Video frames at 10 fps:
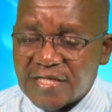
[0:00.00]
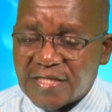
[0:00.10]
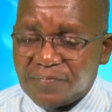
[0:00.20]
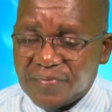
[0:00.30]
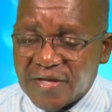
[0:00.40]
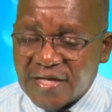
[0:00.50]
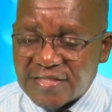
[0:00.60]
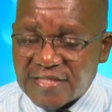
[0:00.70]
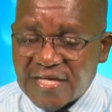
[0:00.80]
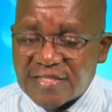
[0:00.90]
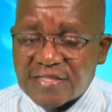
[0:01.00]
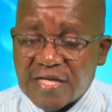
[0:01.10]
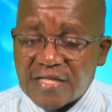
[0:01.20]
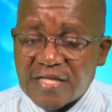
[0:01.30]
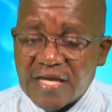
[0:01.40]
and the Perizzites,
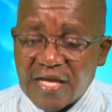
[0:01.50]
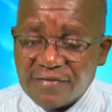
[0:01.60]
and the